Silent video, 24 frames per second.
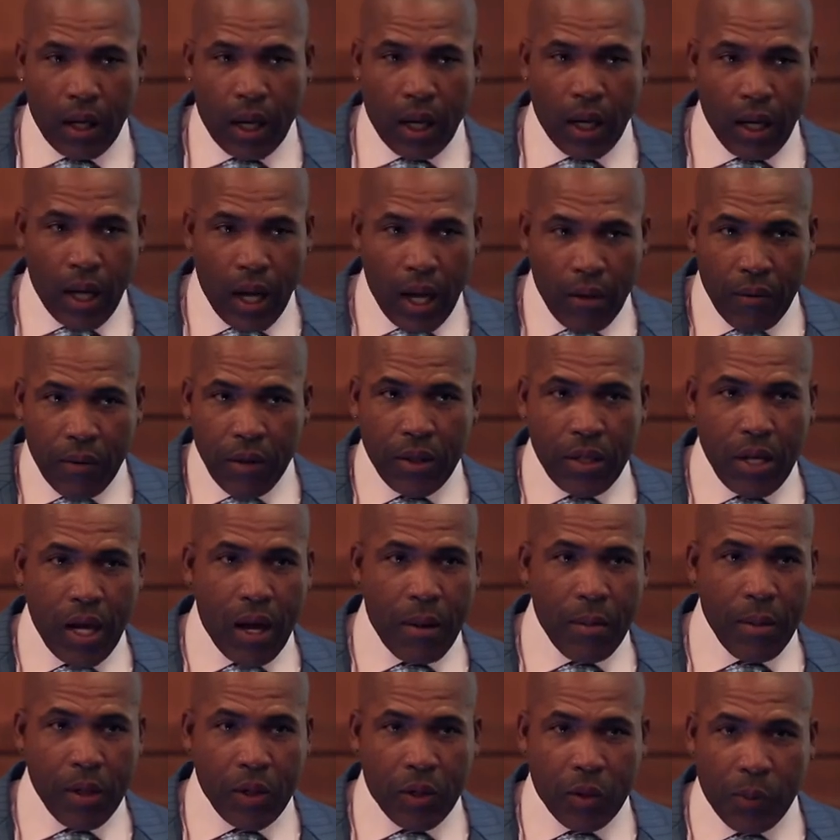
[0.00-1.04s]
And every
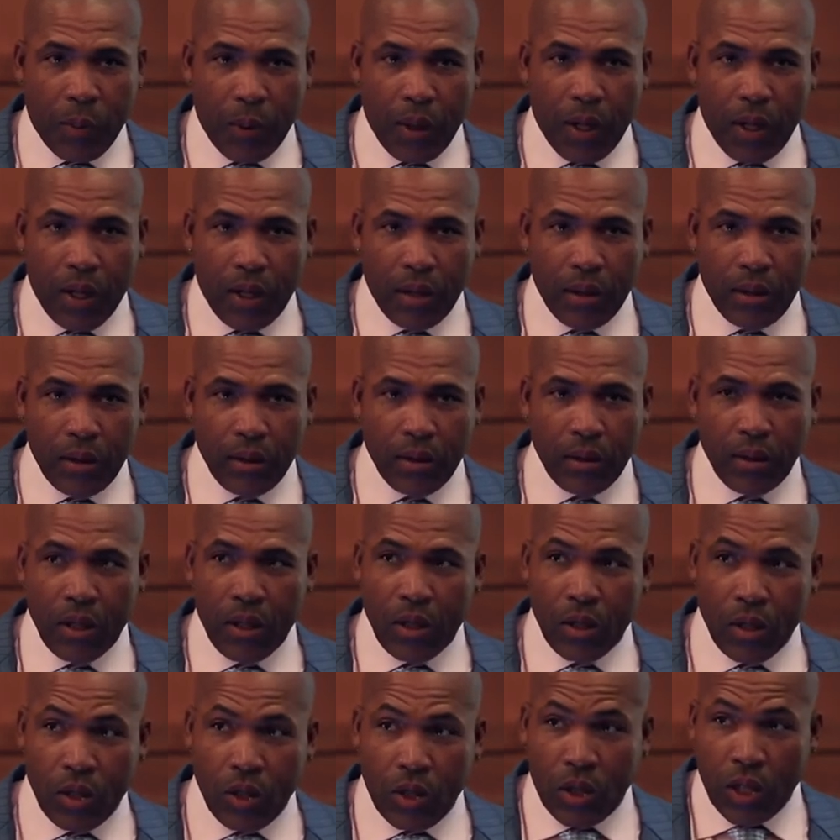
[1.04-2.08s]
time it spun,
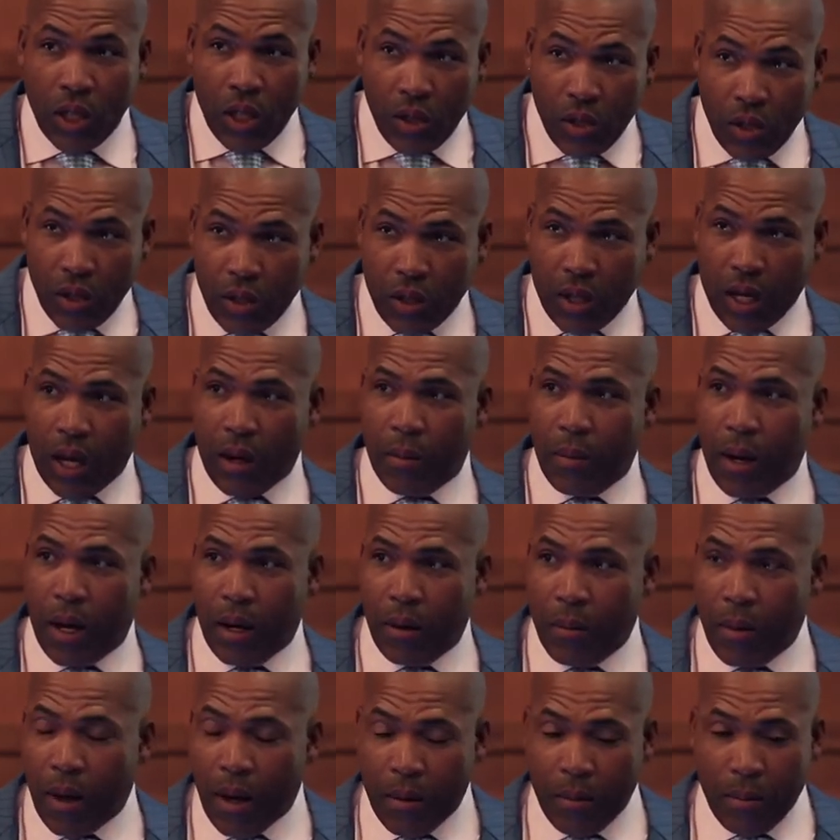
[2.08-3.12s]
Jesus came out
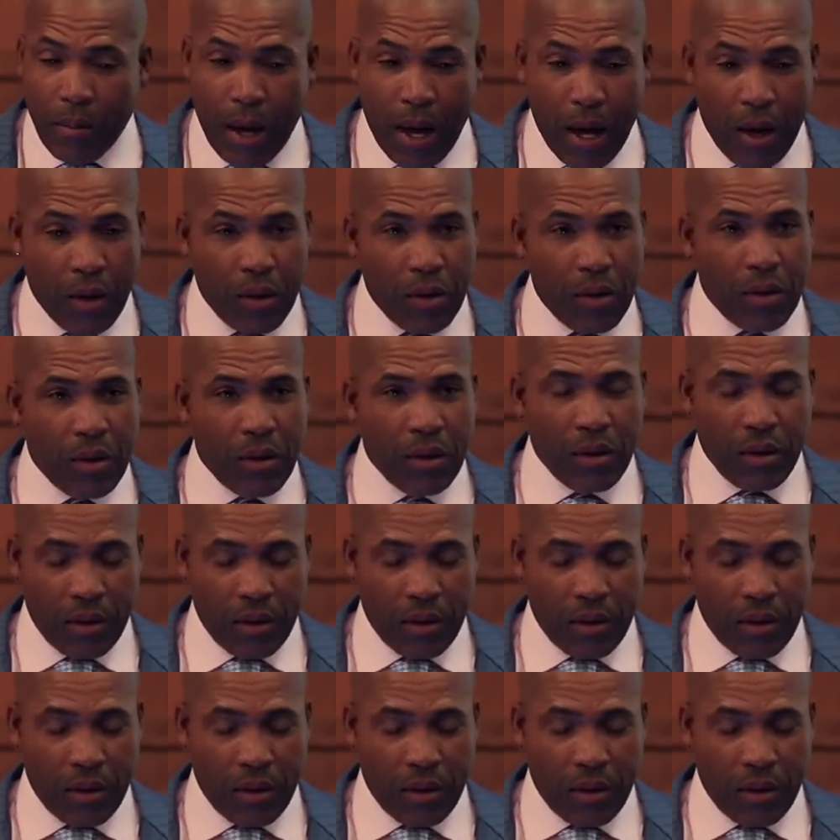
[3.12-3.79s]
of my mouth.